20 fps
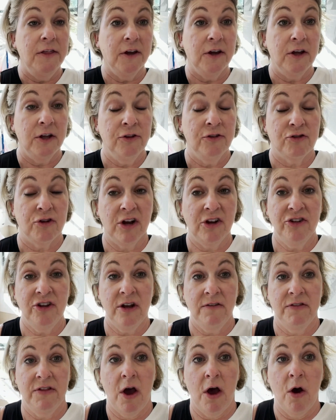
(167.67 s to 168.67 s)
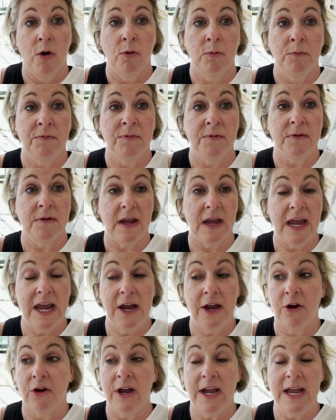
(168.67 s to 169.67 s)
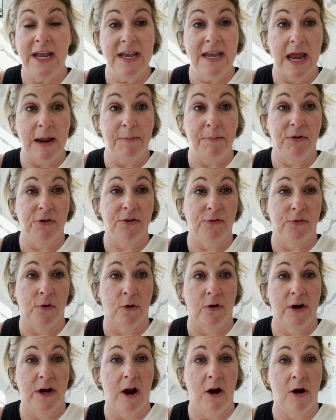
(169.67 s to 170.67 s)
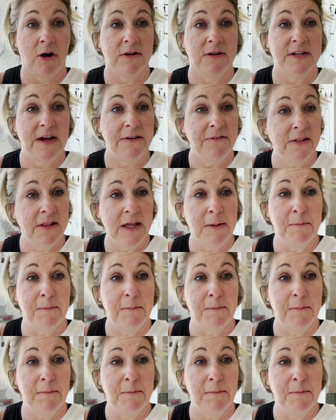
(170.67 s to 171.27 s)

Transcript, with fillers: The construction of the homes here in Naples, Florida are definitely